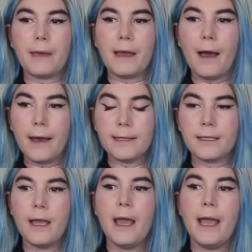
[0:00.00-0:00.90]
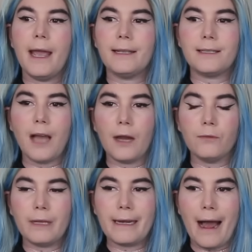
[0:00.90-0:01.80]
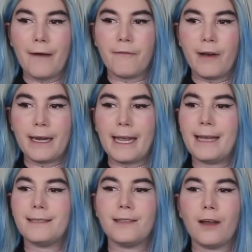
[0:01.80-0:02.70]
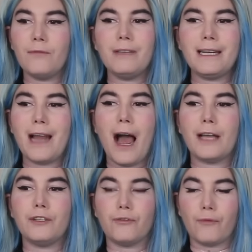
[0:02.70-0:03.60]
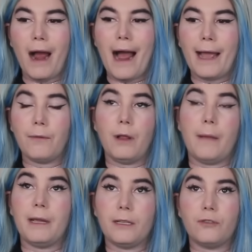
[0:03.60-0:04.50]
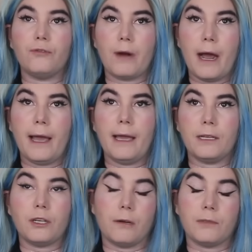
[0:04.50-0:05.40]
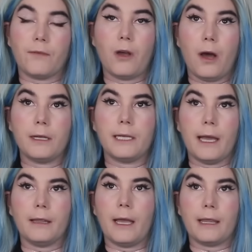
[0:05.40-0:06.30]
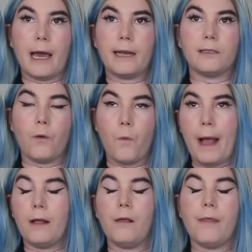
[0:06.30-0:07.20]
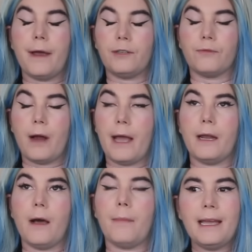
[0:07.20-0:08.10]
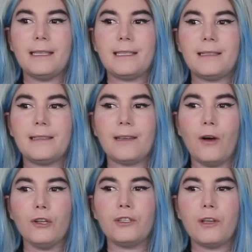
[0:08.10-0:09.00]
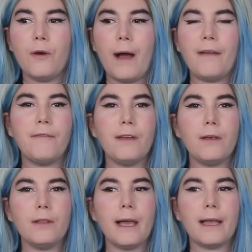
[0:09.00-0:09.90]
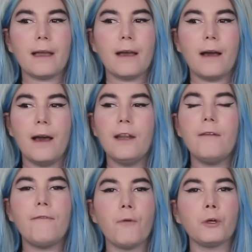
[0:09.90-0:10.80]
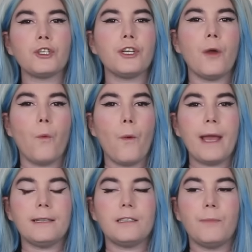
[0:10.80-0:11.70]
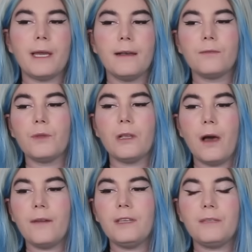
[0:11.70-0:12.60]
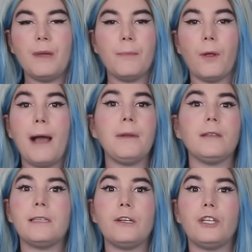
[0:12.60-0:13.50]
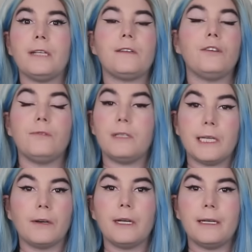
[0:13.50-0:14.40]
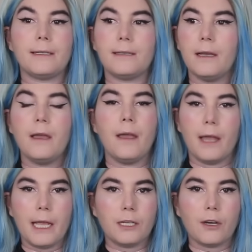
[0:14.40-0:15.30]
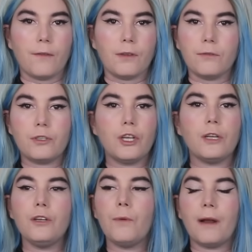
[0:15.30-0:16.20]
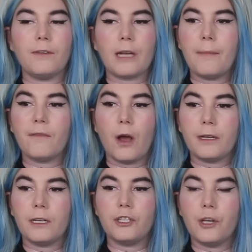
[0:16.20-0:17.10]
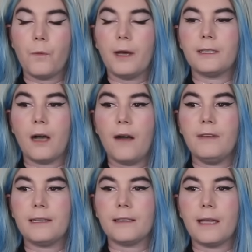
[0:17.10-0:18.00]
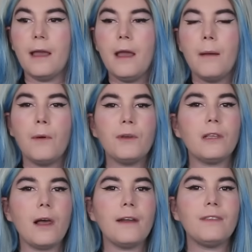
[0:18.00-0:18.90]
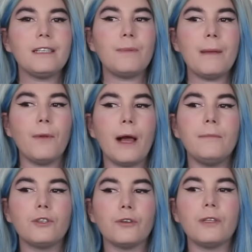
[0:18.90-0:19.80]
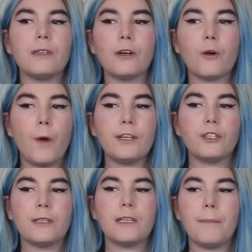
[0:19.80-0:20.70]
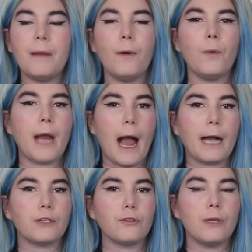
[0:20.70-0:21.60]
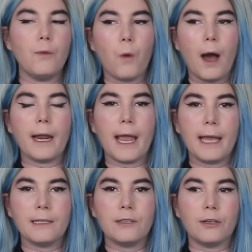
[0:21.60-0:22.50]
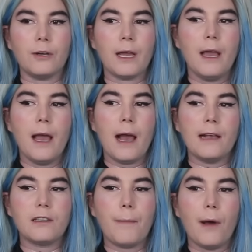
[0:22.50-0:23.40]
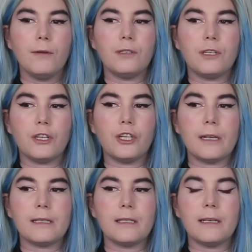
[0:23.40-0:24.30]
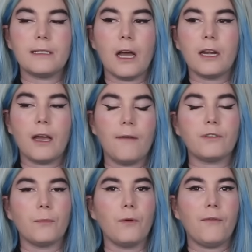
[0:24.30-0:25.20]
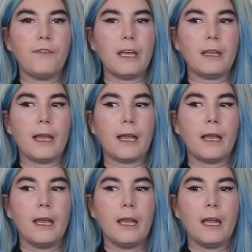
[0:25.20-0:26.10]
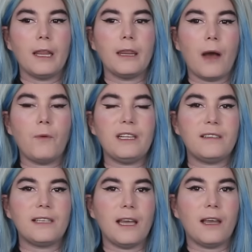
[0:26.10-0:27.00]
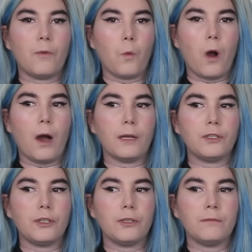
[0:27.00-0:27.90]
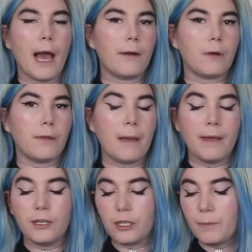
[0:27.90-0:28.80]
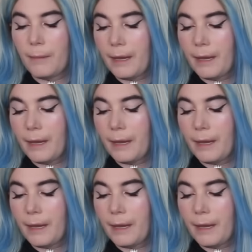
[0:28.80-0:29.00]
because it's not only not funny, it's not only not dry. Well, I mean, it's dry in terms of content. Like, that is a well that dried up. It's also, I feel like, an unfortunate waste, because with a lot of these people, I'm not saying she has to do serious interviews. She can do whatever type of content she wants, obviously. But with a lot of these people, I'm sure that there are questions that people would actually want answered, as opposed to just this uncomfortable feeling that we sit and watch. I don't know. That may just be